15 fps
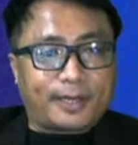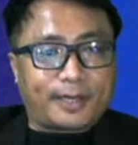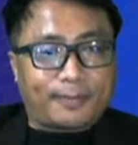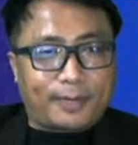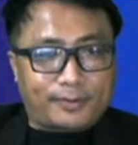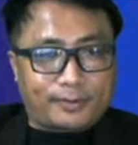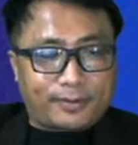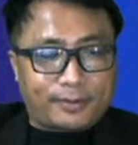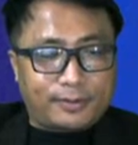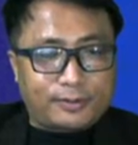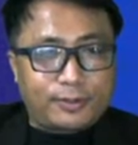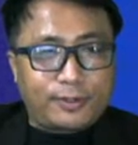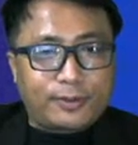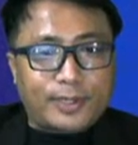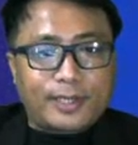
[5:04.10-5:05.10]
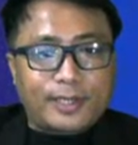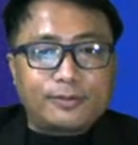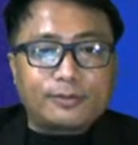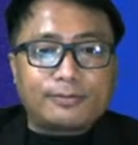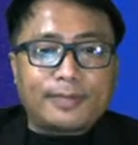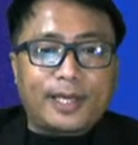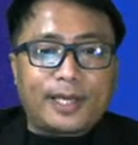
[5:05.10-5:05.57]
amount. So you can
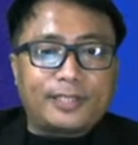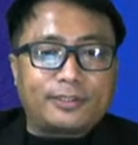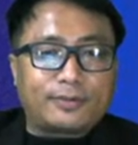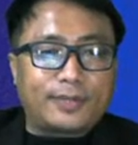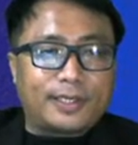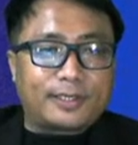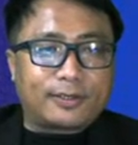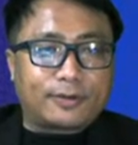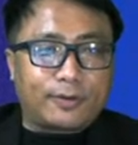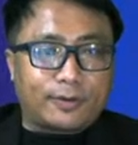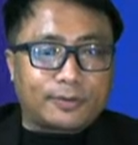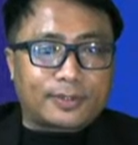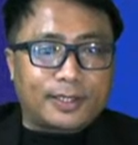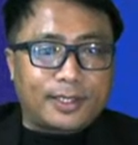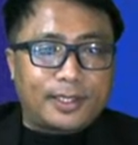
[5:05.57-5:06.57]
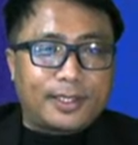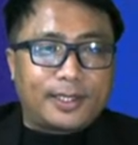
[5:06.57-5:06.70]
use my educator code